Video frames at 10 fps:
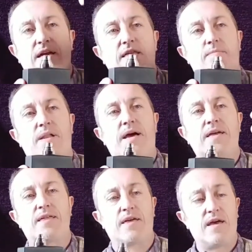into
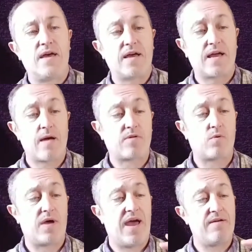place. Cap's
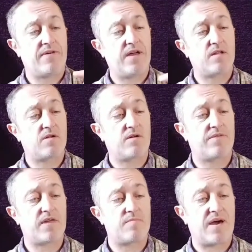quite heavy. I don't know if
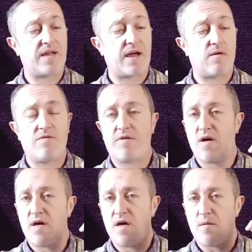it's made out of
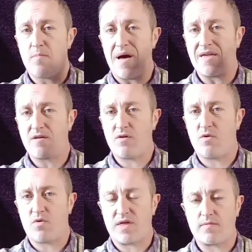metal
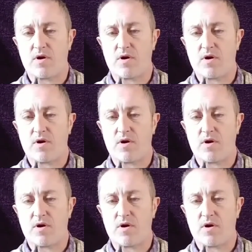or some